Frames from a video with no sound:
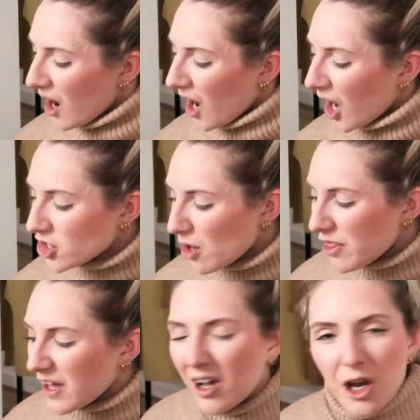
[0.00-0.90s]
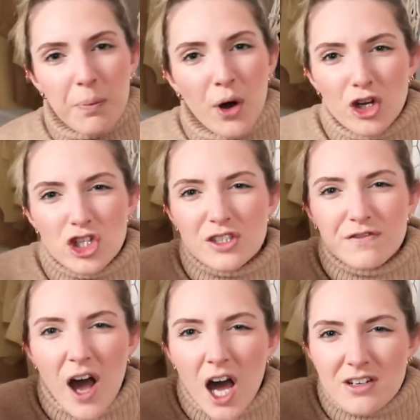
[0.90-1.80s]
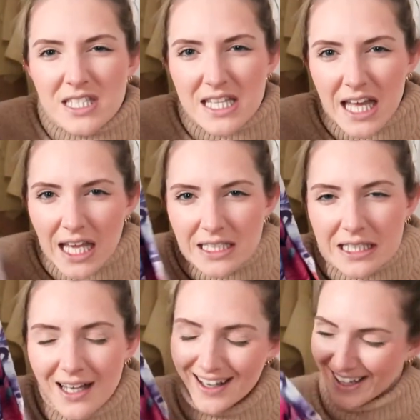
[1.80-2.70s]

I don't think I'd push as far as this.